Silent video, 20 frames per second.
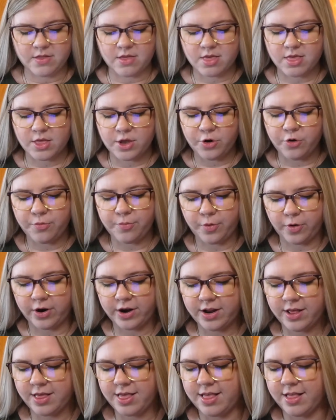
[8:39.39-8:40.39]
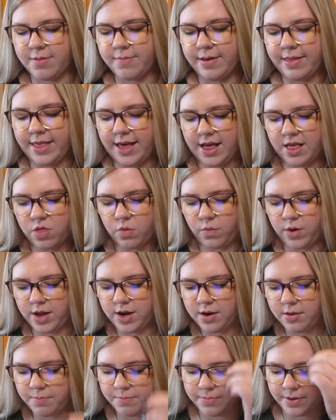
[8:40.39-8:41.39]
This is a new board since my last
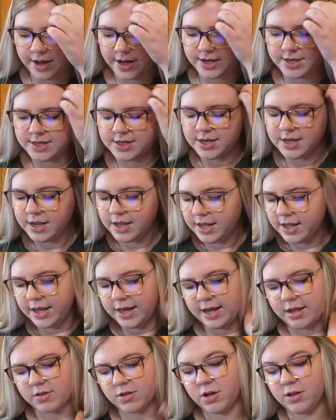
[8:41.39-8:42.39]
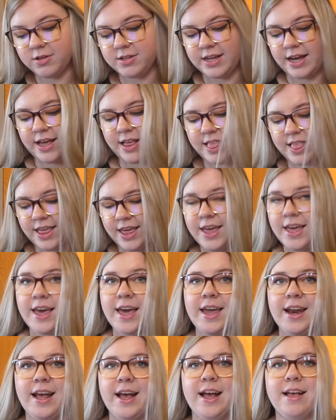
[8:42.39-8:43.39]
one, but it's called Dicey,
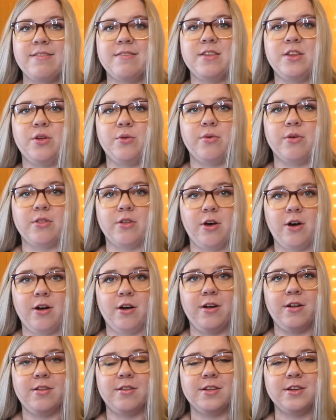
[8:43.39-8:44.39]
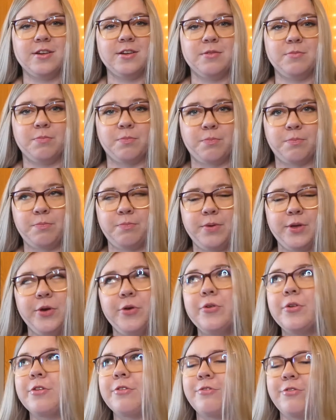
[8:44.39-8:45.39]
and it has to do with all
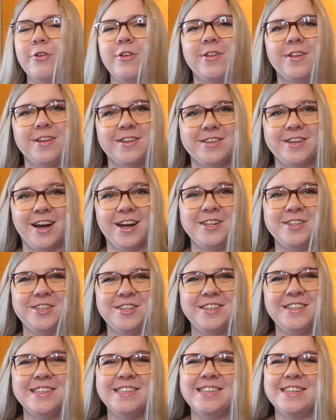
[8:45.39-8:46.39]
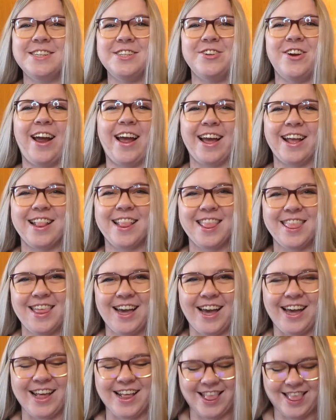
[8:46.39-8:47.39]
beautiful Dungeons and Dragons
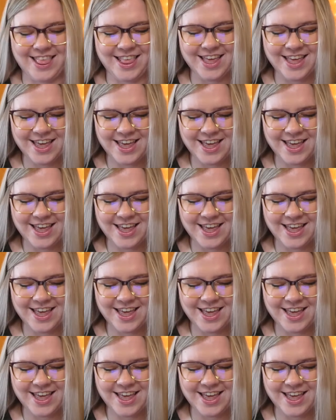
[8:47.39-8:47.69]
dice.